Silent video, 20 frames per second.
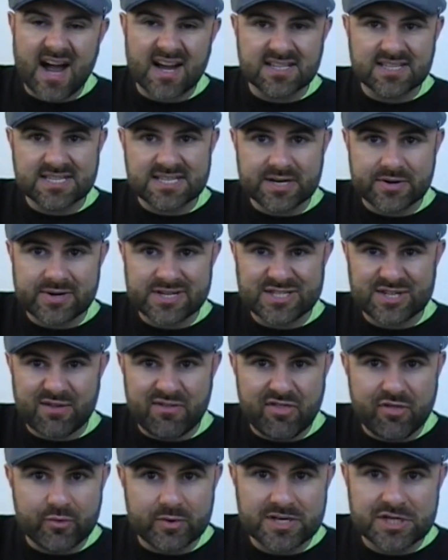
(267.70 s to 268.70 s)
series
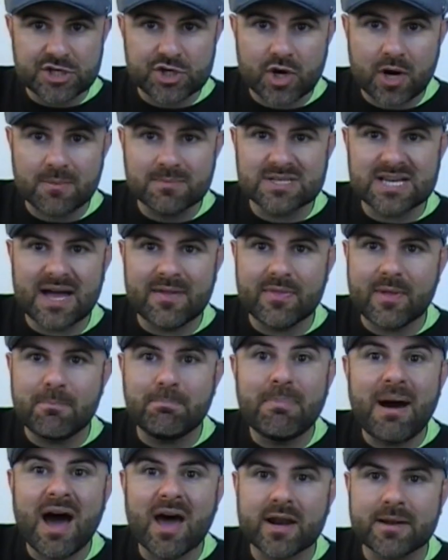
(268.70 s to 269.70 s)
of 3 strums on the
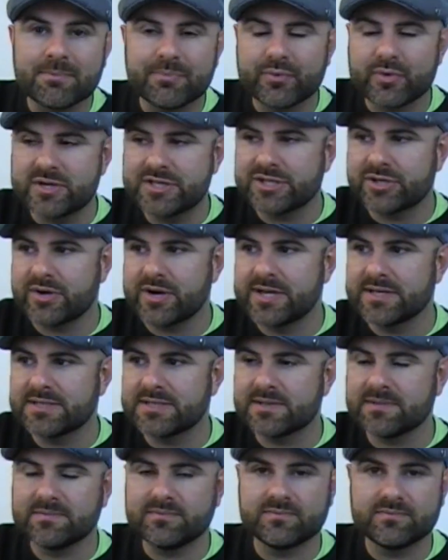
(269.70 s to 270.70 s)
bottom 3
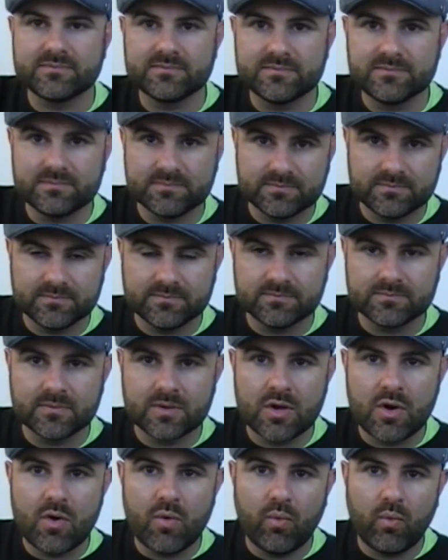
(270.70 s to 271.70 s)
strings. 1,
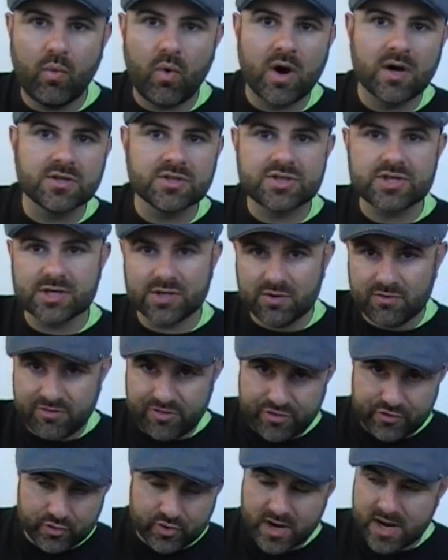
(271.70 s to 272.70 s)
2,
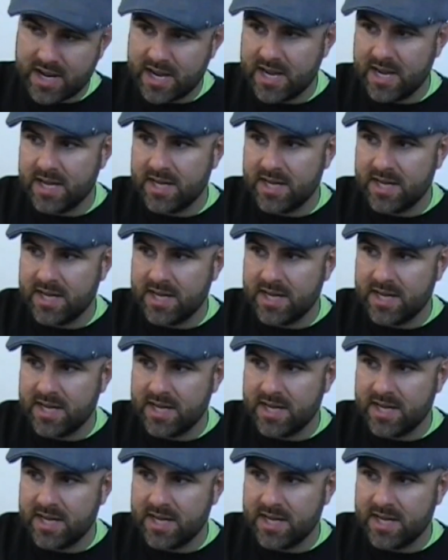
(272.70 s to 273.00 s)
3.